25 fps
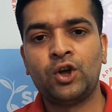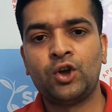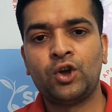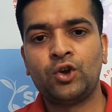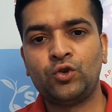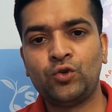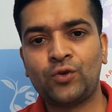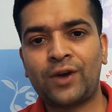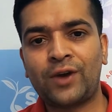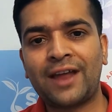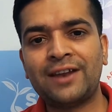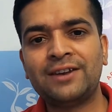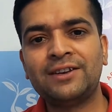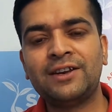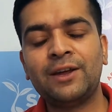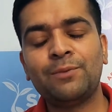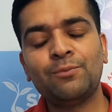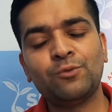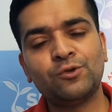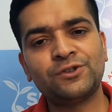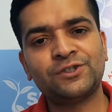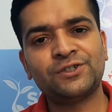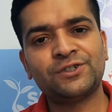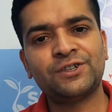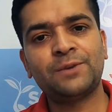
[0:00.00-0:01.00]
You can
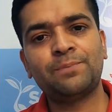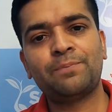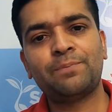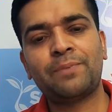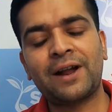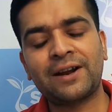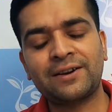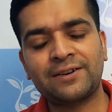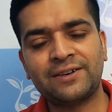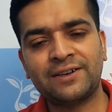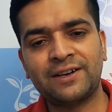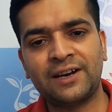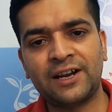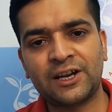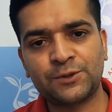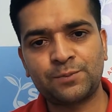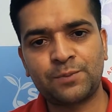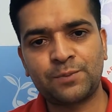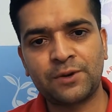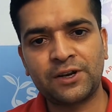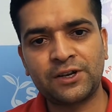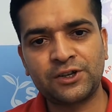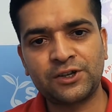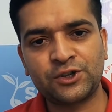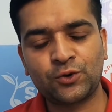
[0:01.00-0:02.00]
demonstrate practical
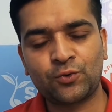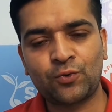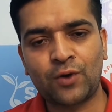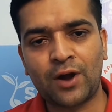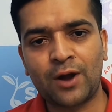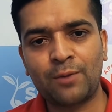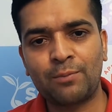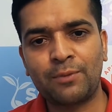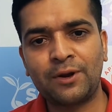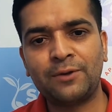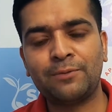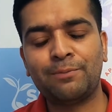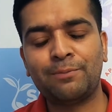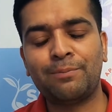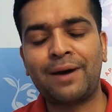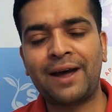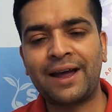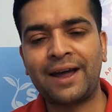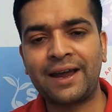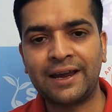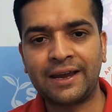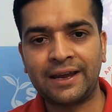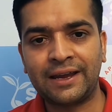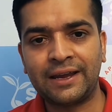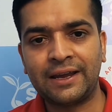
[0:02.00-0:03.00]
experience requirement
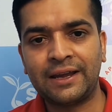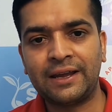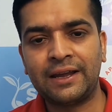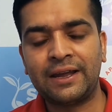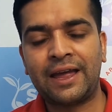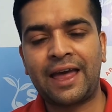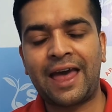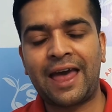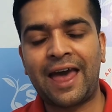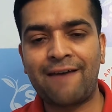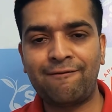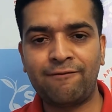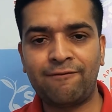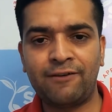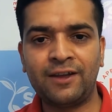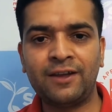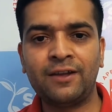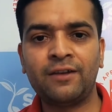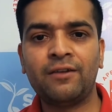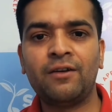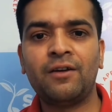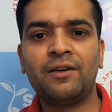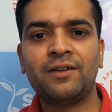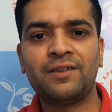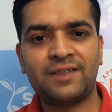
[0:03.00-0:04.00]
by
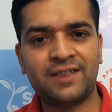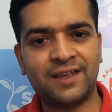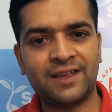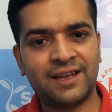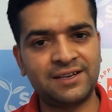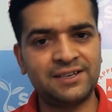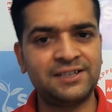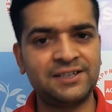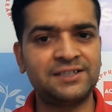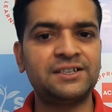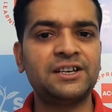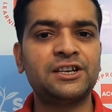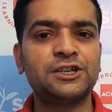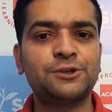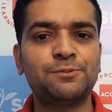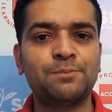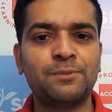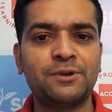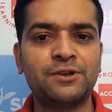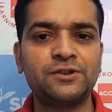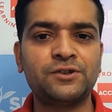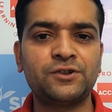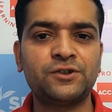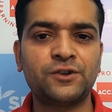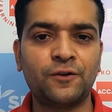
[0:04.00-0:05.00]
having 36
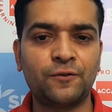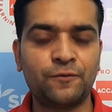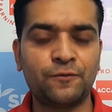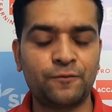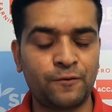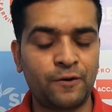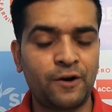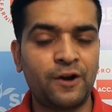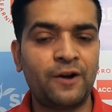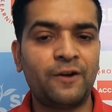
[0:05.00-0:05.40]
months of